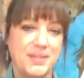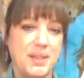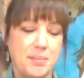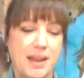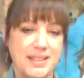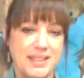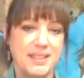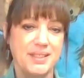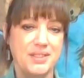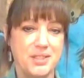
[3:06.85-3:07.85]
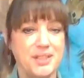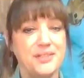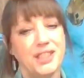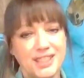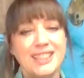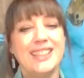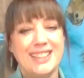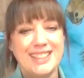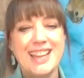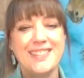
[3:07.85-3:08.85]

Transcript: very positive and joyful, yeah.